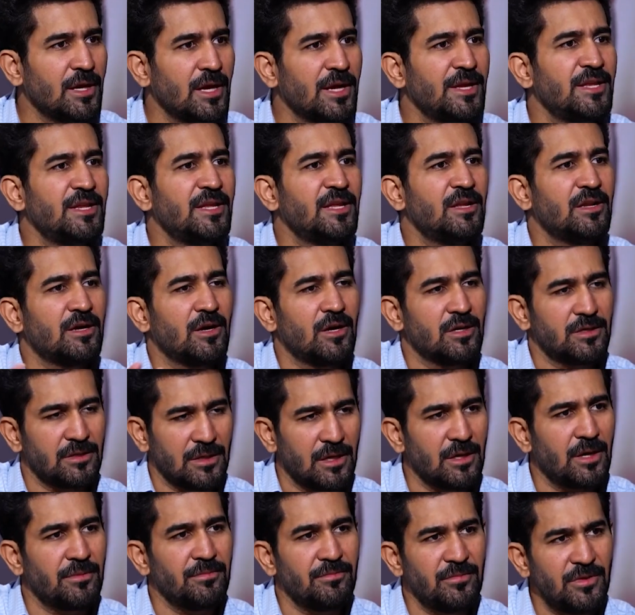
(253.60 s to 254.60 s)
I need
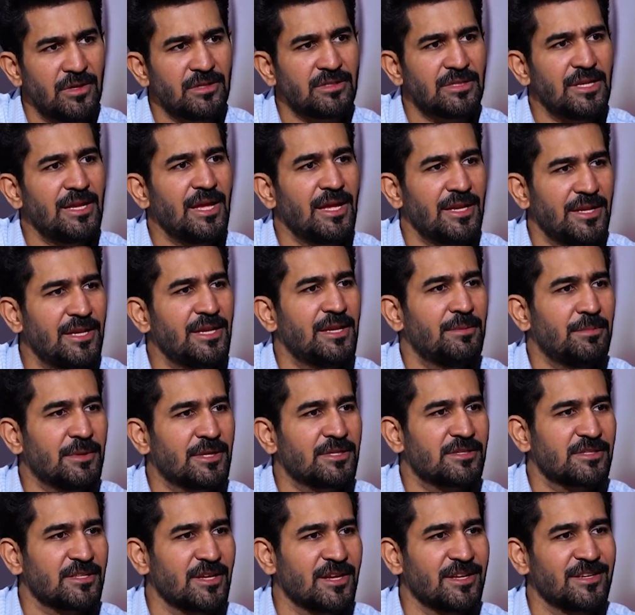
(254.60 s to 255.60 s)
I need a big
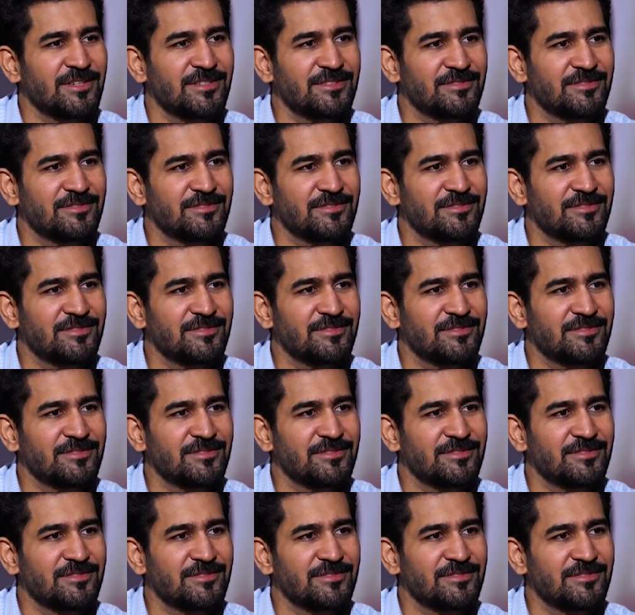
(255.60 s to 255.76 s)
star.